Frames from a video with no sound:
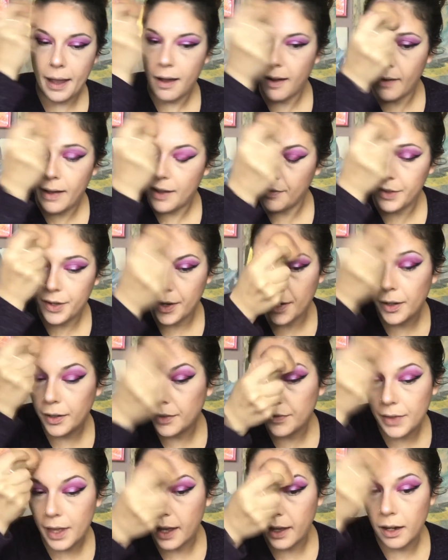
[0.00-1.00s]
I'll have all
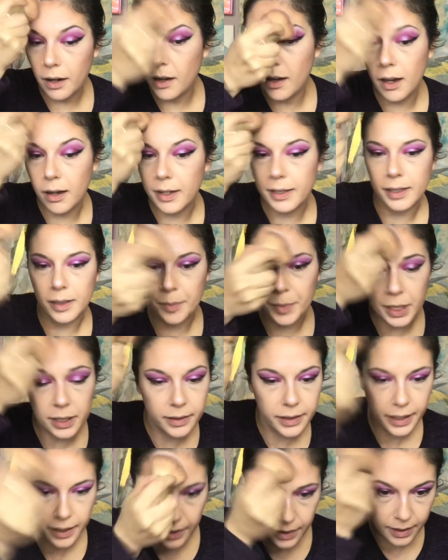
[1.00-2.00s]
of that awesome
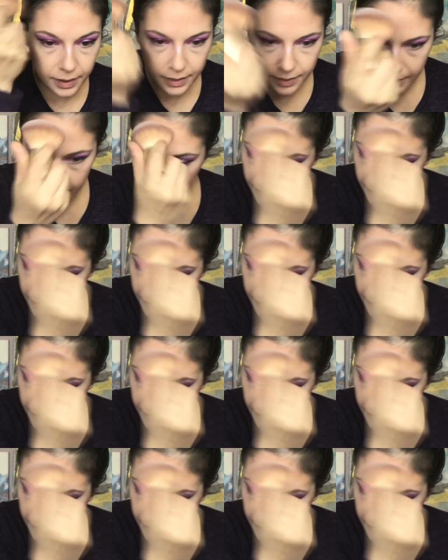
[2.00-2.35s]
glitter.